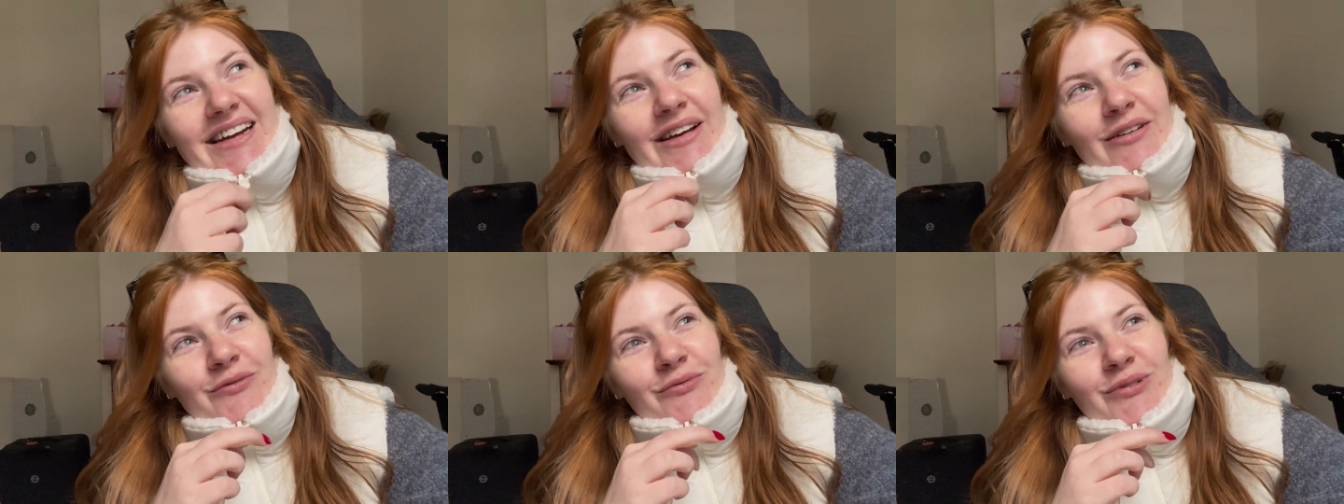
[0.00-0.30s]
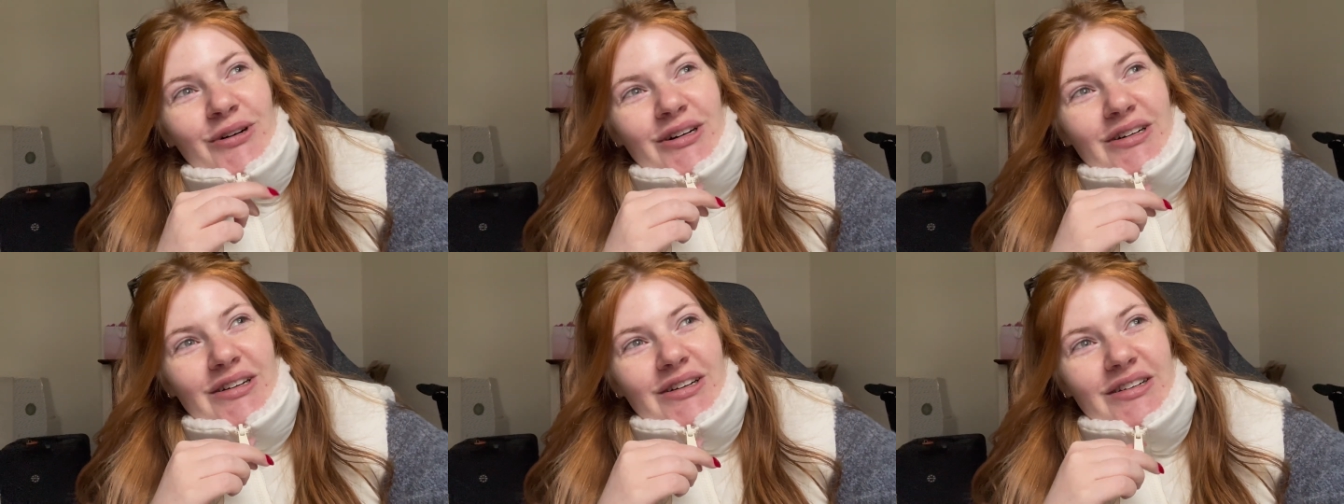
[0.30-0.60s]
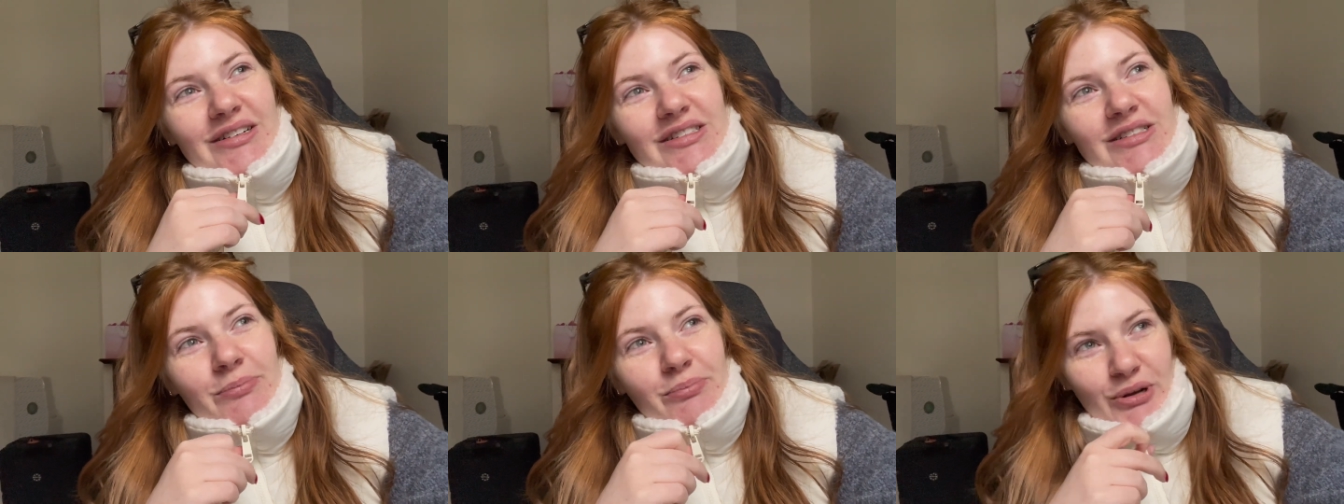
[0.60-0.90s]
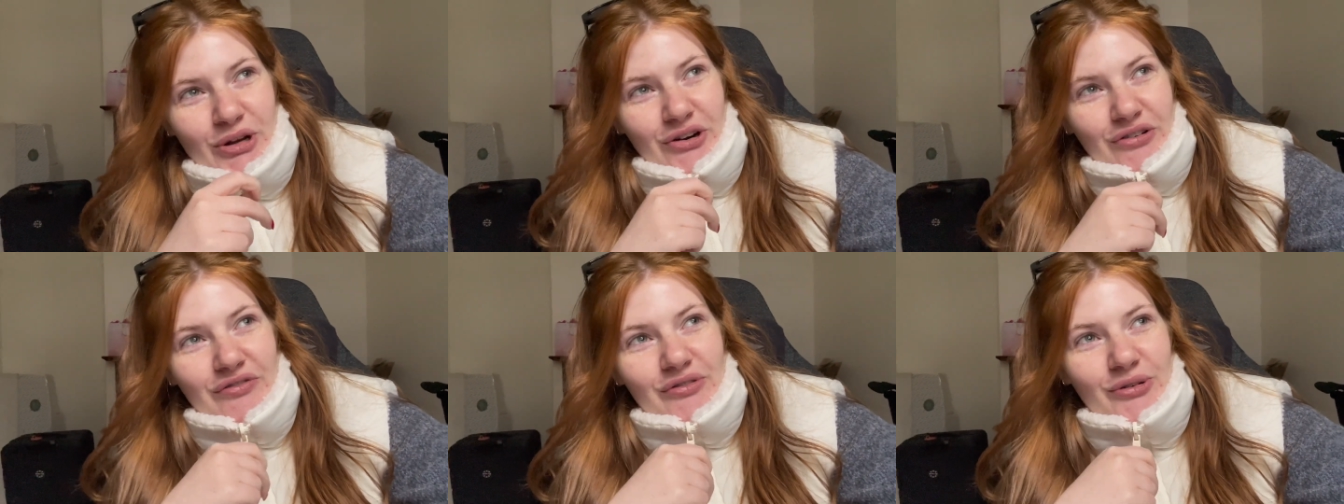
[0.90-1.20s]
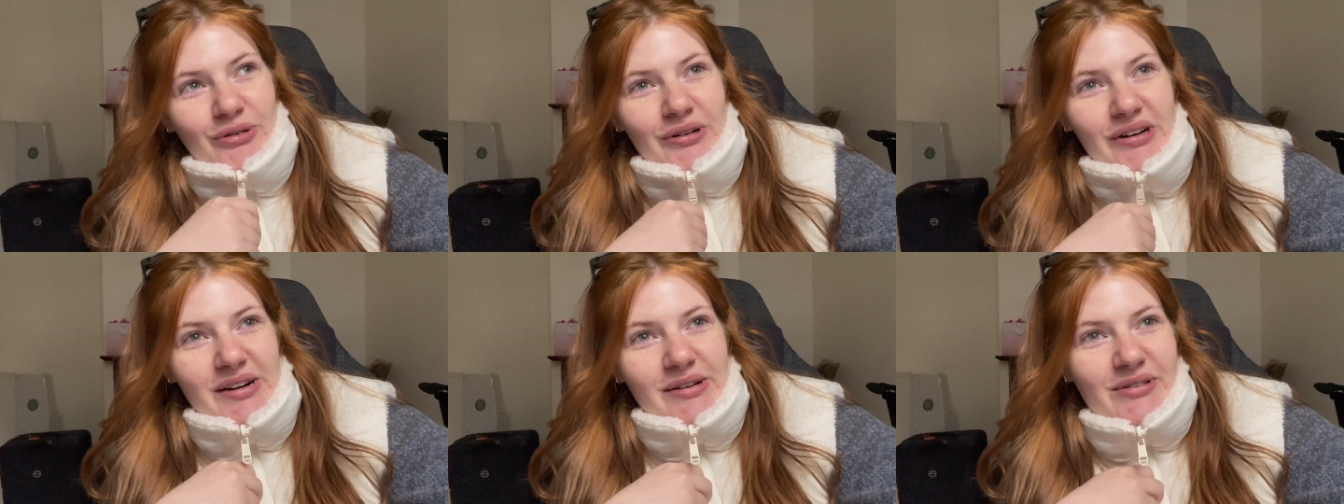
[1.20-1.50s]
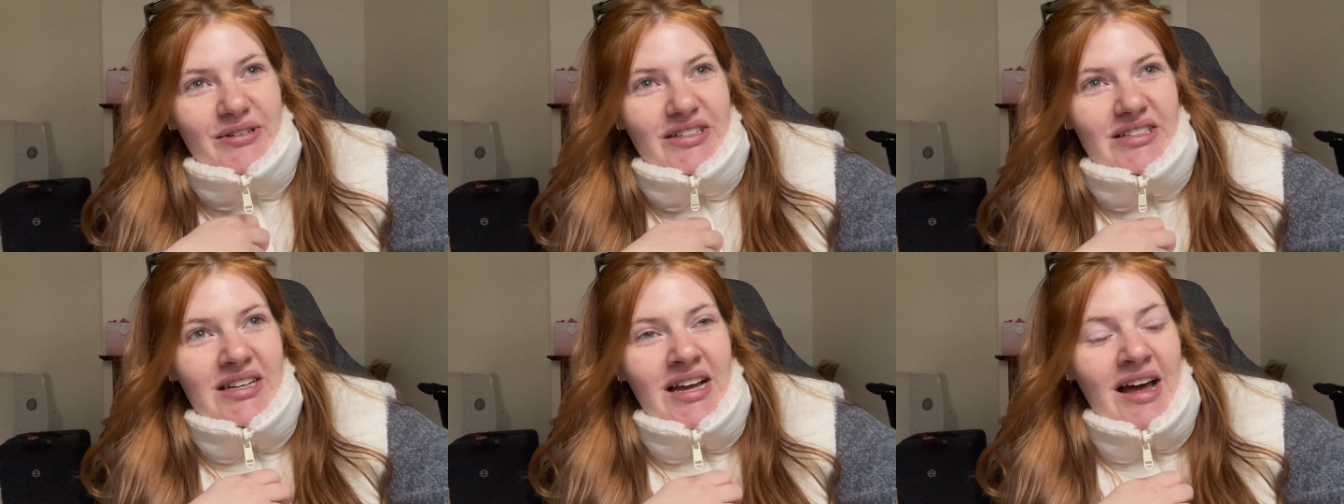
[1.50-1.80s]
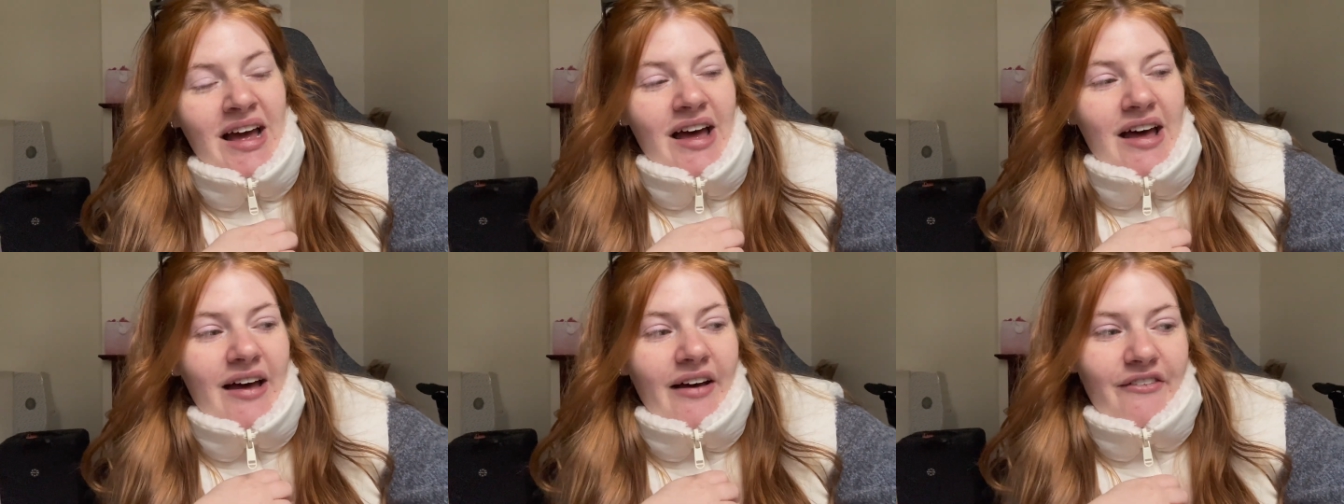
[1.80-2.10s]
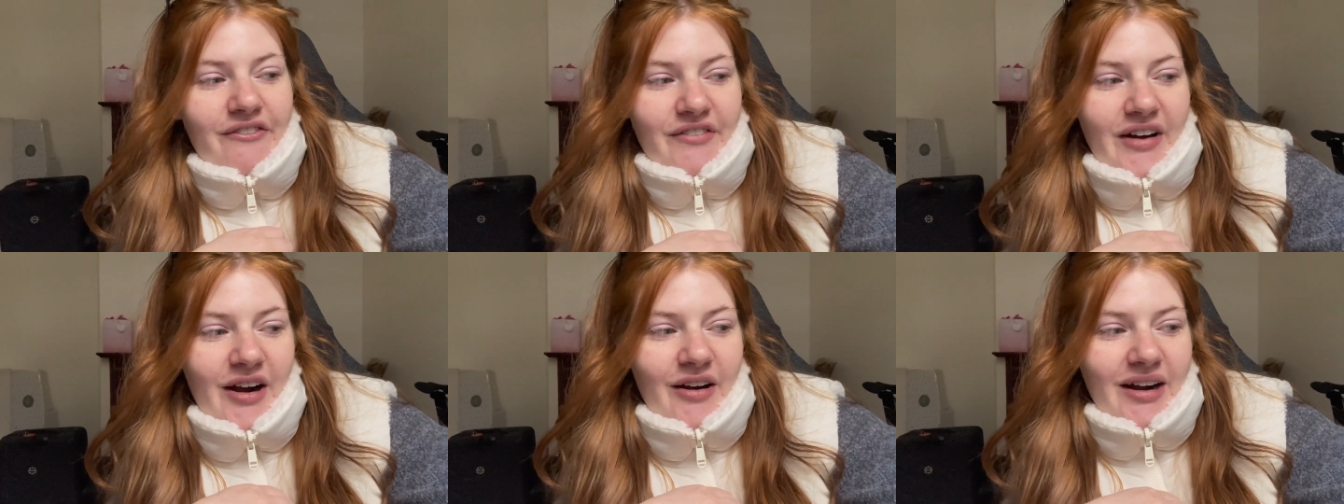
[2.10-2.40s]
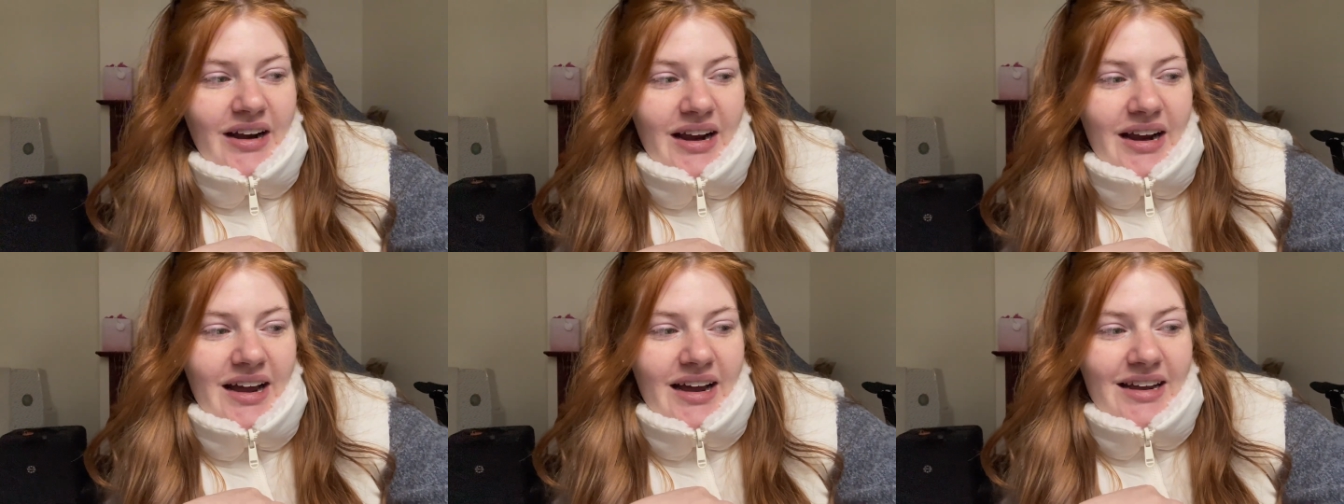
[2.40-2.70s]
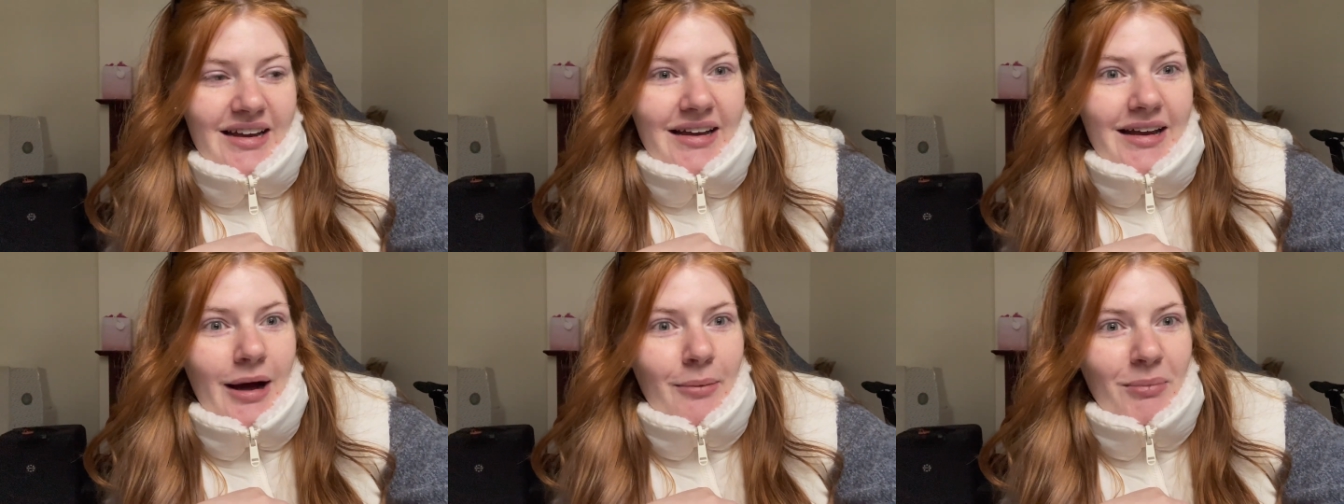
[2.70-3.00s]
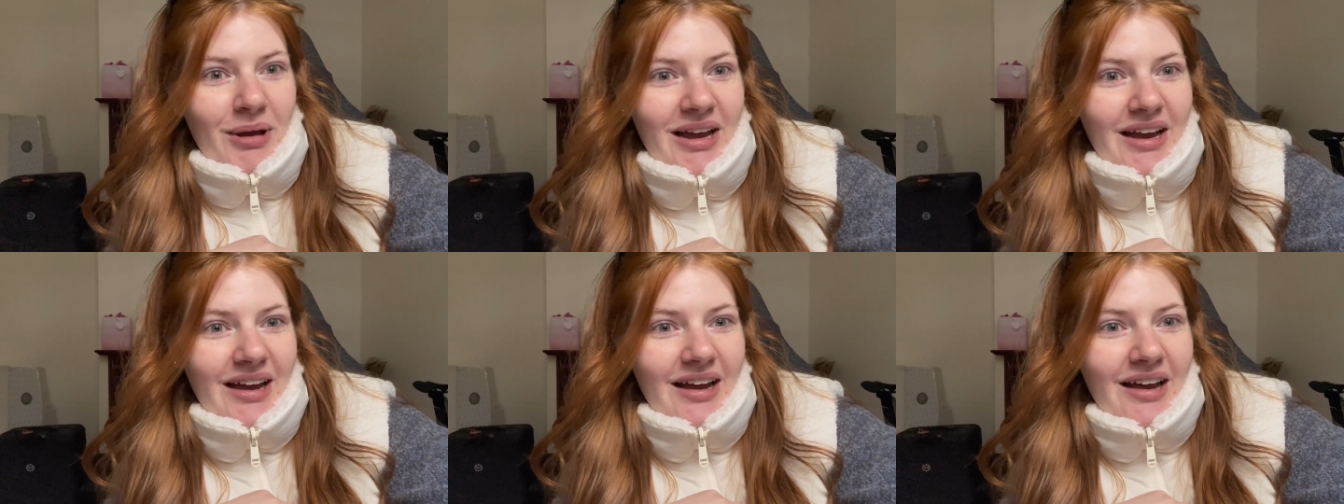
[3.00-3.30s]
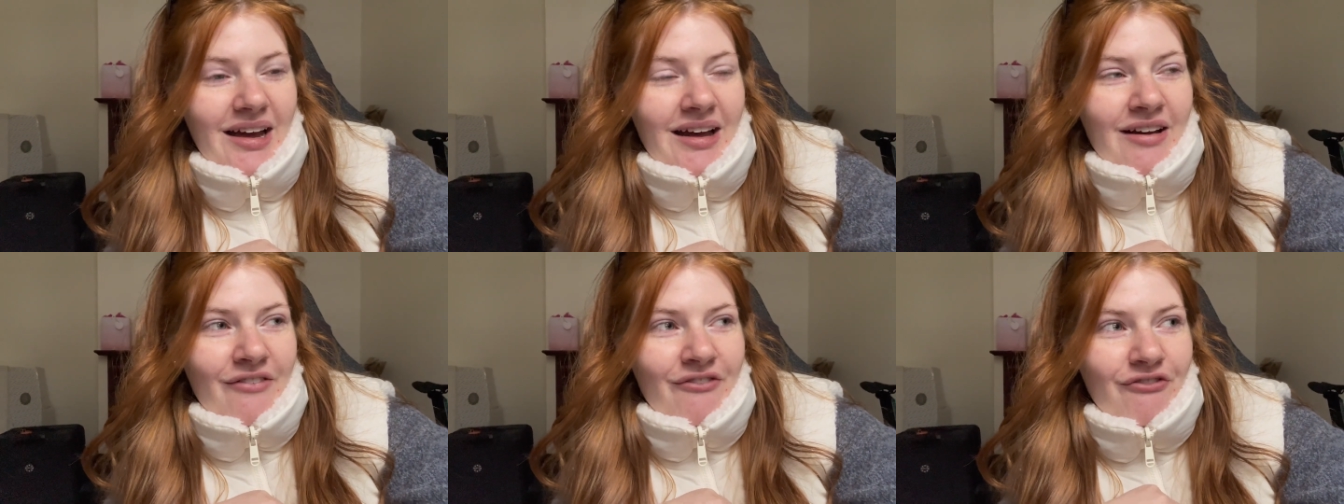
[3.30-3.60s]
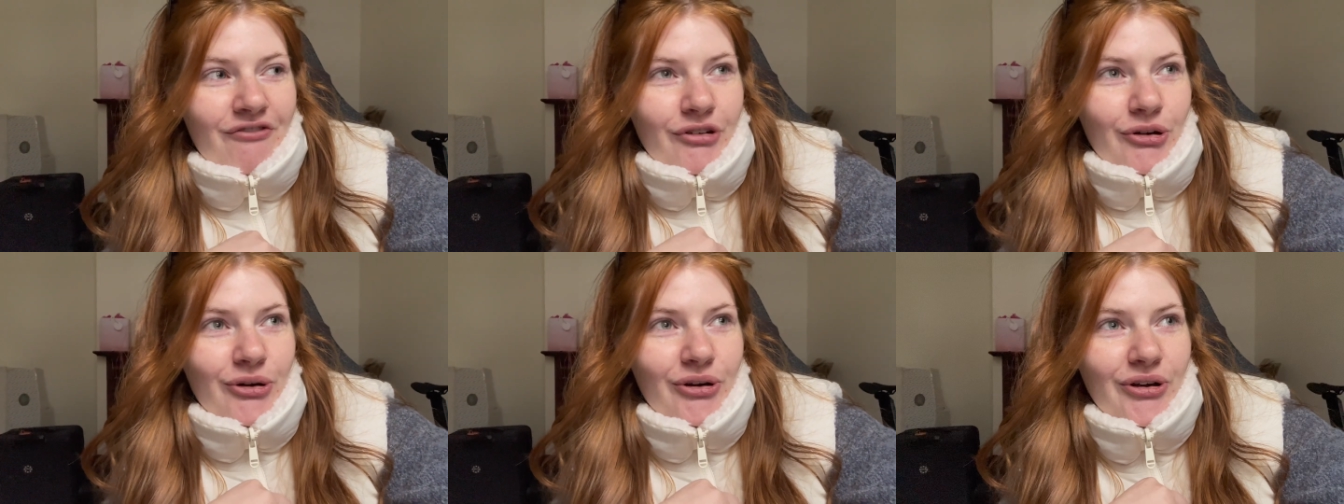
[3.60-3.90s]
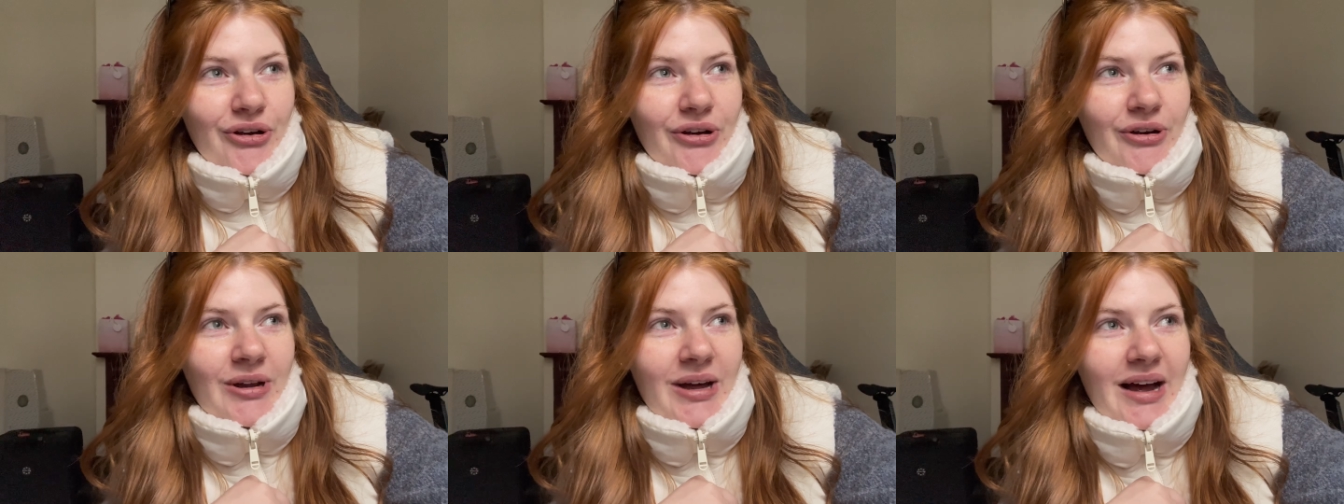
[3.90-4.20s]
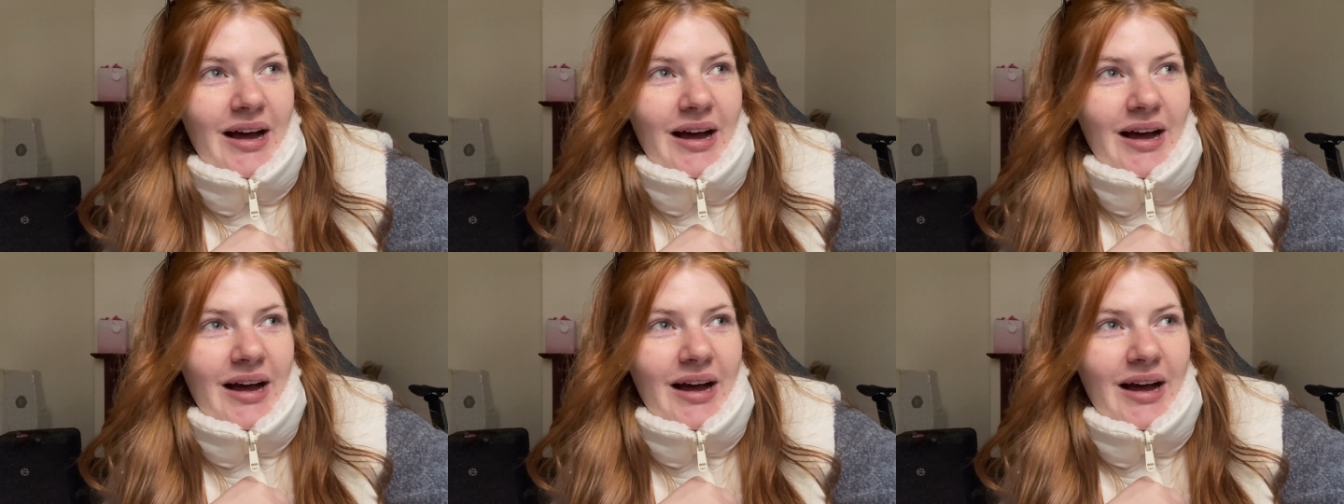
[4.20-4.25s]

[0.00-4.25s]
It was beautiful. It was very yummy food.